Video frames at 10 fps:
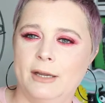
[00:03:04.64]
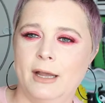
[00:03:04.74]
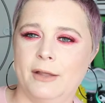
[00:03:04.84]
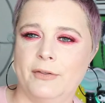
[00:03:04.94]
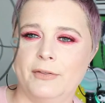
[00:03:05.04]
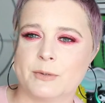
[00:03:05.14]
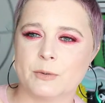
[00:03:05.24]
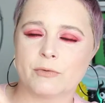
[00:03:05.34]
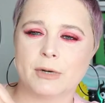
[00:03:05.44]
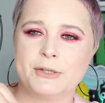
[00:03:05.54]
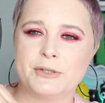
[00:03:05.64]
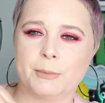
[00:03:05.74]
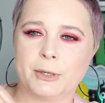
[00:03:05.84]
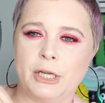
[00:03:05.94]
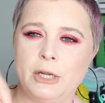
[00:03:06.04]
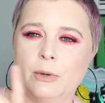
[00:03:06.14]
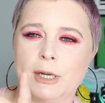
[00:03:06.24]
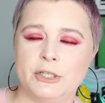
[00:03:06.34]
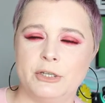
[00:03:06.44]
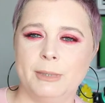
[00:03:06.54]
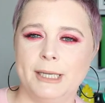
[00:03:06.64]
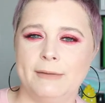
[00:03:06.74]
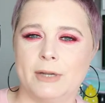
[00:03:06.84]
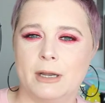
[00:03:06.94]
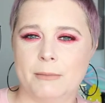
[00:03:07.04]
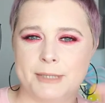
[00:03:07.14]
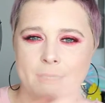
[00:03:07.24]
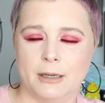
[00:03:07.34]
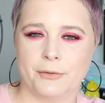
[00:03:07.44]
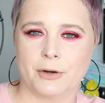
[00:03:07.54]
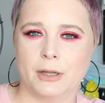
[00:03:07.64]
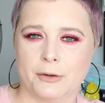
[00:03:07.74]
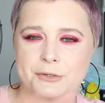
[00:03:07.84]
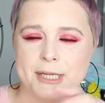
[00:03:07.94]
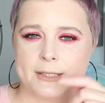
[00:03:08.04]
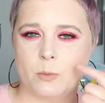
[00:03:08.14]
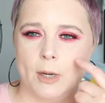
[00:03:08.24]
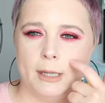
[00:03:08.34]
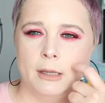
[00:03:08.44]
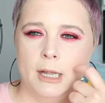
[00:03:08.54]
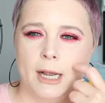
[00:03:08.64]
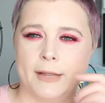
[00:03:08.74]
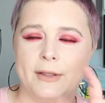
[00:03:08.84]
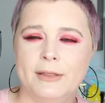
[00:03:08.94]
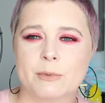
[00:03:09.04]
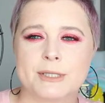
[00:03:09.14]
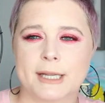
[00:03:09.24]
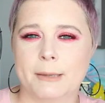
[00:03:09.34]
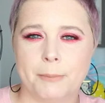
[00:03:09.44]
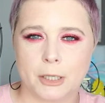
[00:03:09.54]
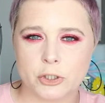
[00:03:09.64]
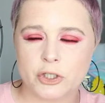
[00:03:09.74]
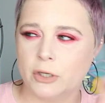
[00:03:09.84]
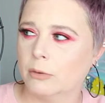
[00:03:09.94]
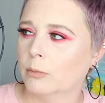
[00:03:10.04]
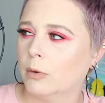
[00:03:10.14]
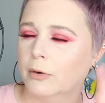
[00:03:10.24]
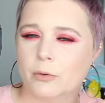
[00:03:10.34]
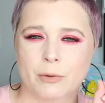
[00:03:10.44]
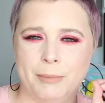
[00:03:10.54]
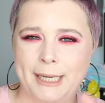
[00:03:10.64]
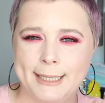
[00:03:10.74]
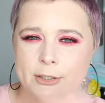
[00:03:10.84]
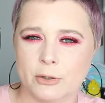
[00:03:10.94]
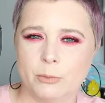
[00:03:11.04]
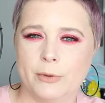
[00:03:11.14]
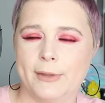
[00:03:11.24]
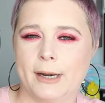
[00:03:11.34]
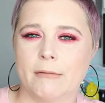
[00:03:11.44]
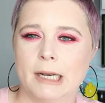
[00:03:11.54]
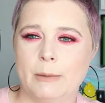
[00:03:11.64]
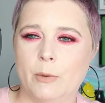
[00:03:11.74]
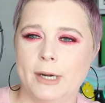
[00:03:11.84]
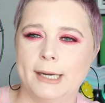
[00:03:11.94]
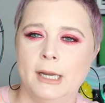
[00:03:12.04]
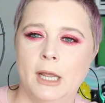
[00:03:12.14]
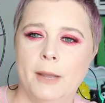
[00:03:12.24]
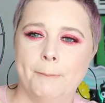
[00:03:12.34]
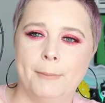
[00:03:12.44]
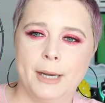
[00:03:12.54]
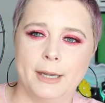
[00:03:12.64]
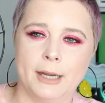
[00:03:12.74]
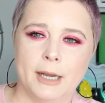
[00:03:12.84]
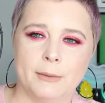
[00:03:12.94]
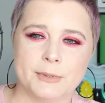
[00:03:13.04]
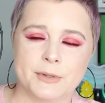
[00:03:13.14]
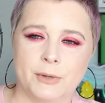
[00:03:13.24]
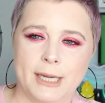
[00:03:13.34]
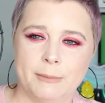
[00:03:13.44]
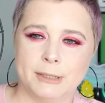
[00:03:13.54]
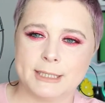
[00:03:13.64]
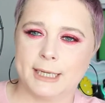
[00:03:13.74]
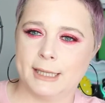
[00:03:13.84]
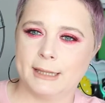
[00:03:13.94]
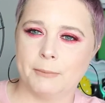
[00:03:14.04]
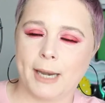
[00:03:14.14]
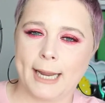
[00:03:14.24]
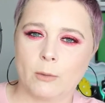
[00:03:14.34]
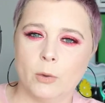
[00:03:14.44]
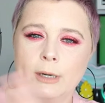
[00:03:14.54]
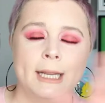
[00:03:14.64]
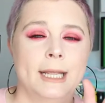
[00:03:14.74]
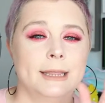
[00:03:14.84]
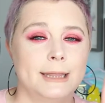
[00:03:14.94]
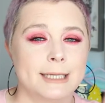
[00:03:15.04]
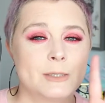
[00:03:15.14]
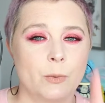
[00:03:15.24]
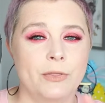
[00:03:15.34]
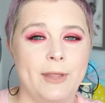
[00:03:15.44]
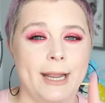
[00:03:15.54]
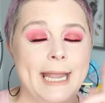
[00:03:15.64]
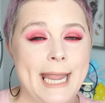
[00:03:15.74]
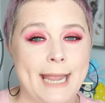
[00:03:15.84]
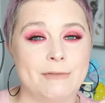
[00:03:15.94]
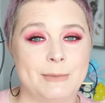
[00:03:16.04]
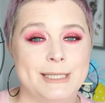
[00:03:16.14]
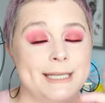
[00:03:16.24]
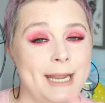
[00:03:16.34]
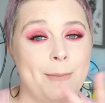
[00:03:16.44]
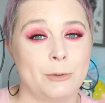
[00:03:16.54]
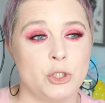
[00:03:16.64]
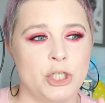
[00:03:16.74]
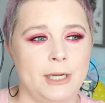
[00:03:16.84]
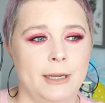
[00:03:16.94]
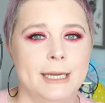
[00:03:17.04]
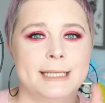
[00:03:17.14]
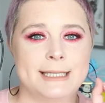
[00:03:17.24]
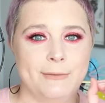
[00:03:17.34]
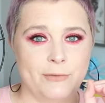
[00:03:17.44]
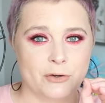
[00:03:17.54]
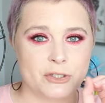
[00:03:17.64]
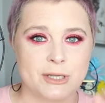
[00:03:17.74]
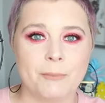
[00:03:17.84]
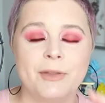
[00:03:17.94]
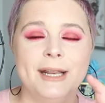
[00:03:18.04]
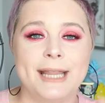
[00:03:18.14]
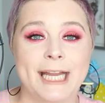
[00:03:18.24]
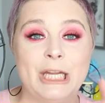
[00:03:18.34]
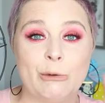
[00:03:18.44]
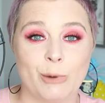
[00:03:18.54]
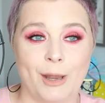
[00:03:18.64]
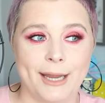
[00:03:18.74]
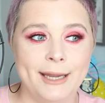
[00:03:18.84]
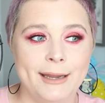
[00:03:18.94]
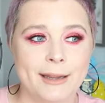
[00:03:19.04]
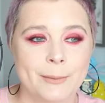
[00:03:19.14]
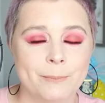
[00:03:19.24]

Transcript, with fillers: yeah I thought this was really super cute I do believe it comes in other colors as well I think there was like a blush tone one or a pinky tone one that I really wanted but I was only able to get the black one that's one thing I have to say about Shein is that there's something that you like